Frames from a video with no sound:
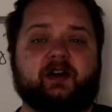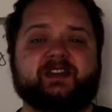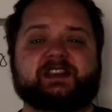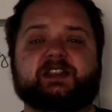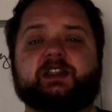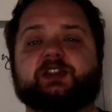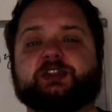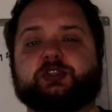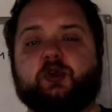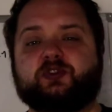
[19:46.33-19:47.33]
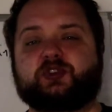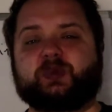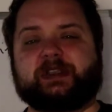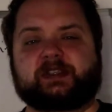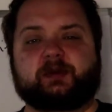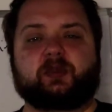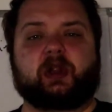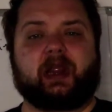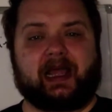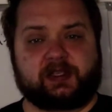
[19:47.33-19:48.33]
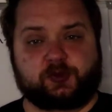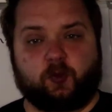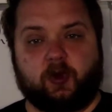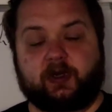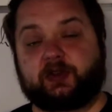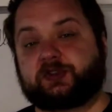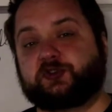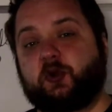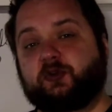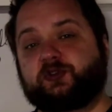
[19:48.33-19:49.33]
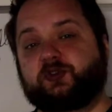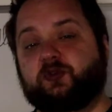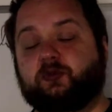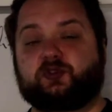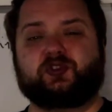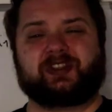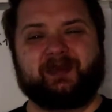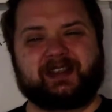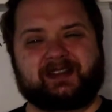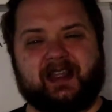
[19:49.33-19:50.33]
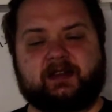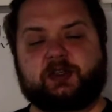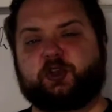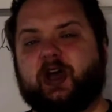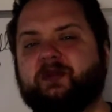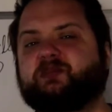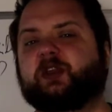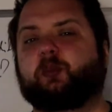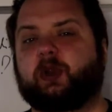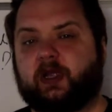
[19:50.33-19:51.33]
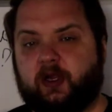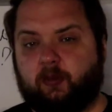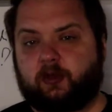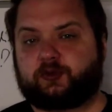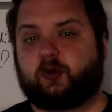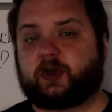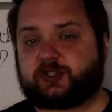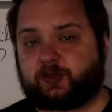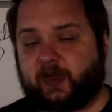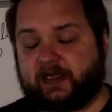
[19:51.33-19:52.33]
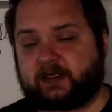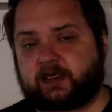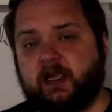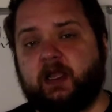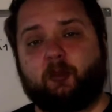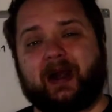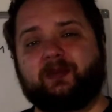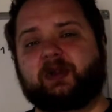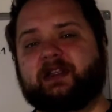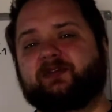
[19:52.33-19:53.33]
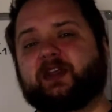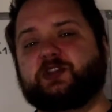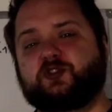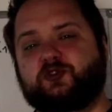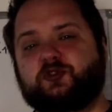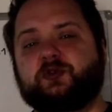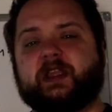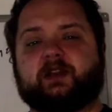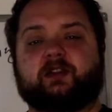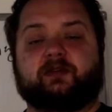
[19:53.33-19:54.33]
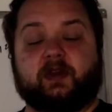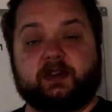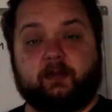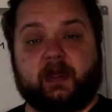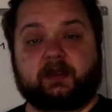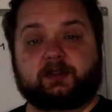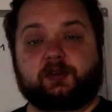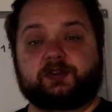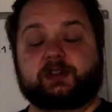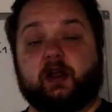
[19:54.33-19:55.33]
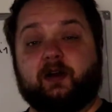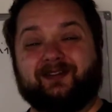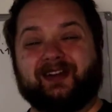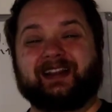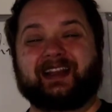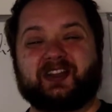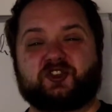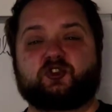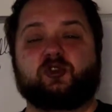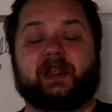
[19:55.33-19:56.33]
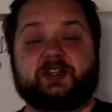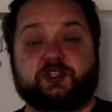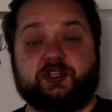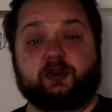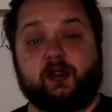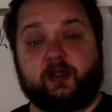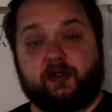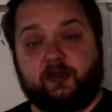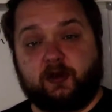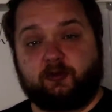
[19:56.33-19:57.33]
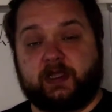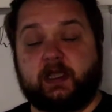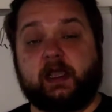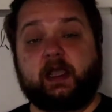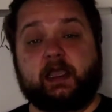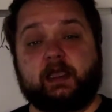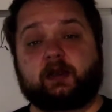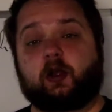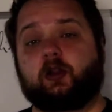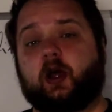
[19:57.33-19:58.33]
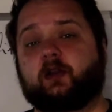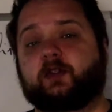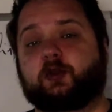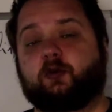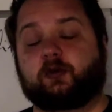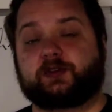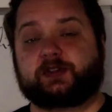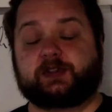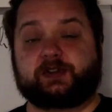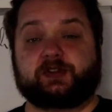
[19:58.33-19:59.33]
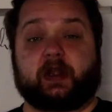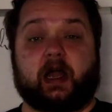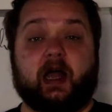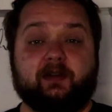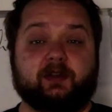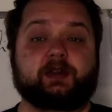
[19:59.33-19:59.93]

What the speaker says: obviously there's going to be some classwork that's going to some extent, not be applicable to our space. But I believe that you do get the fundamentals of electrical engineering theory in a lot of the courses that I've